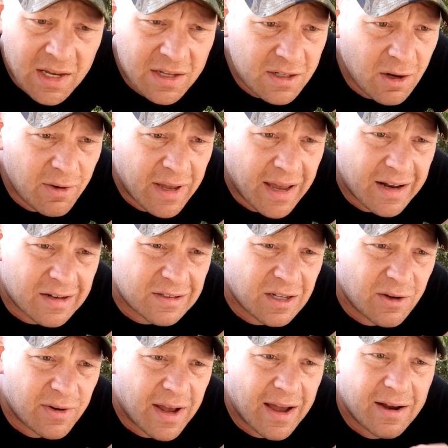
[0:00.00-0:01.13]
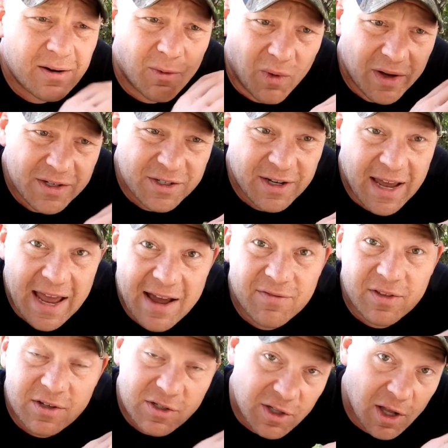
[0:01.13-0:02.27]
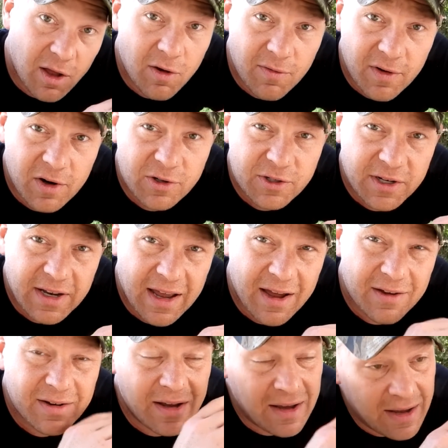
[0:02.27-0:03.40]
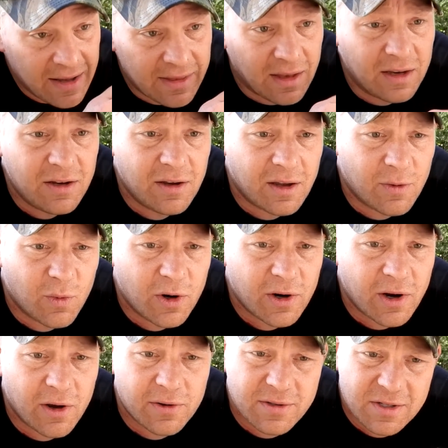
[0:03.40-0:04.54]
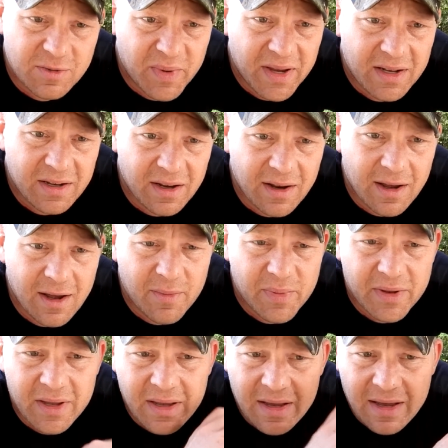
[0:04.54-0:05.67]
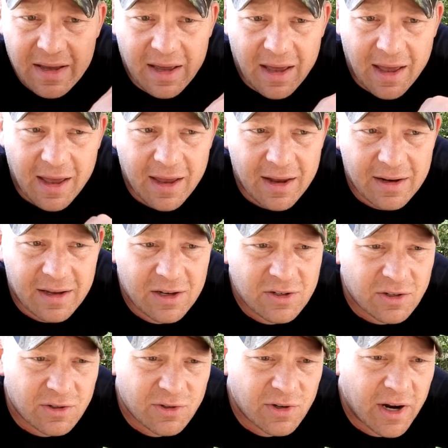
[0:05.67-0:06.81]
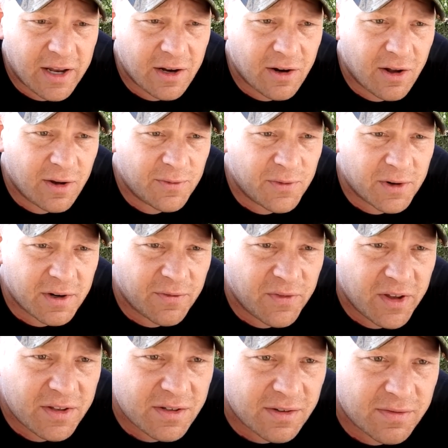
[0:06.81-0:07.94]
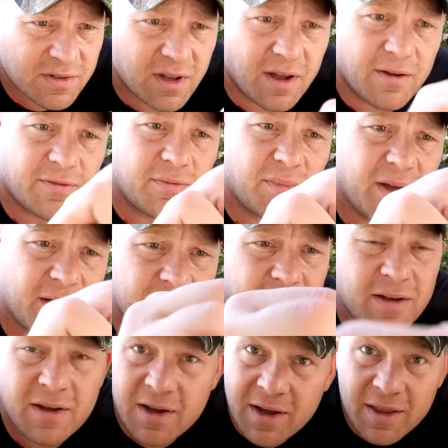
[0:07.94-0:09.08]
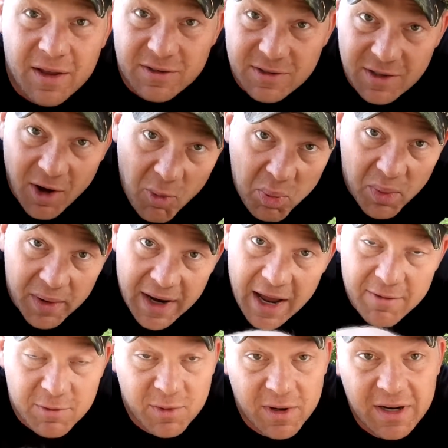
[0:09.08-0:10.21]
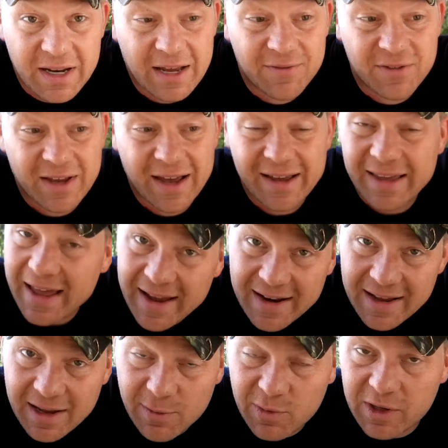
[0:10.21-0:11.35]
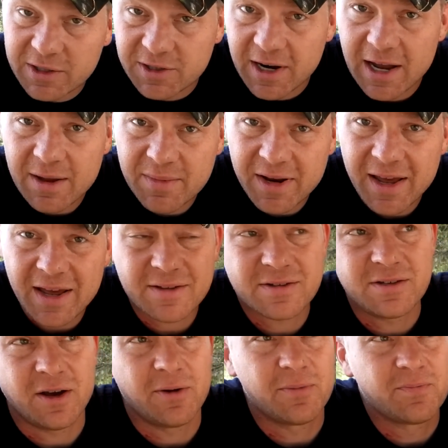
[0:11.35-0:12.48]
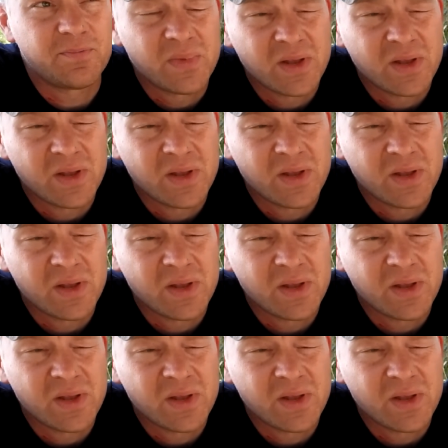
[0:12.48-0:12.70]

it's okay to slow down. Once you have the slow version down, then you can work on speeding it up and get your training on for defensive stuff. But there's no point in having one if you can't hit what you're aiming at. So